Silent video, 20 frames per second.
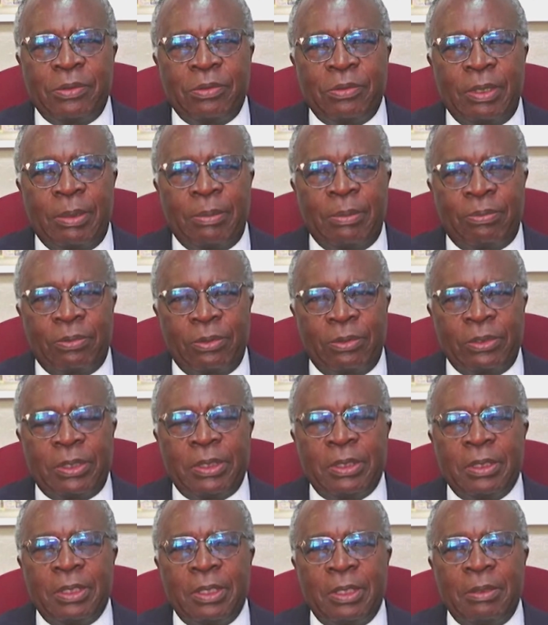to
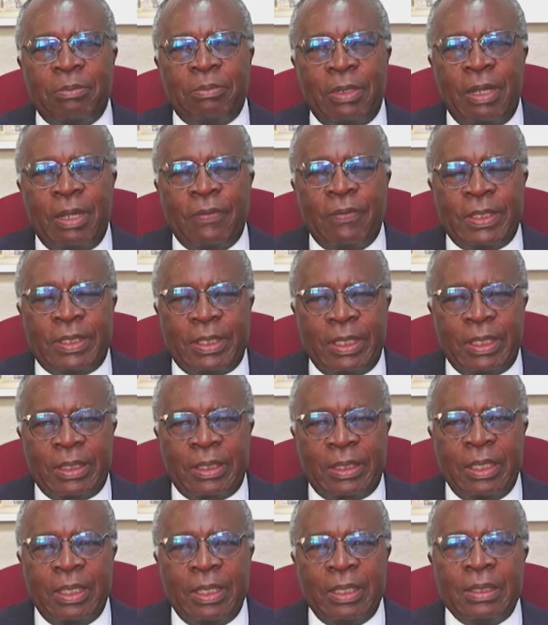approach the private
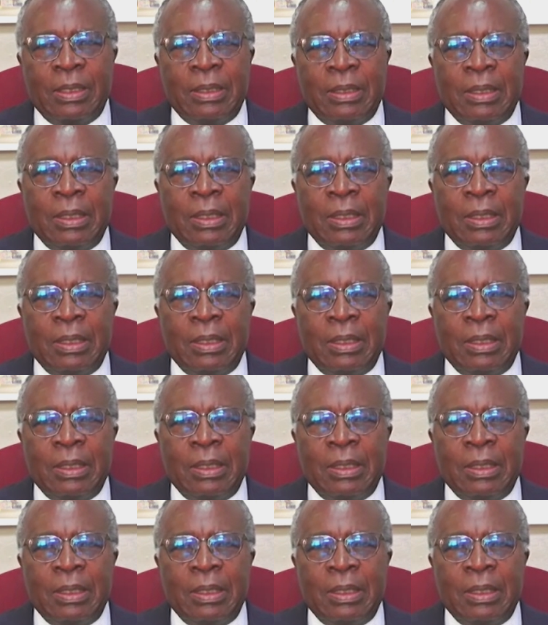sector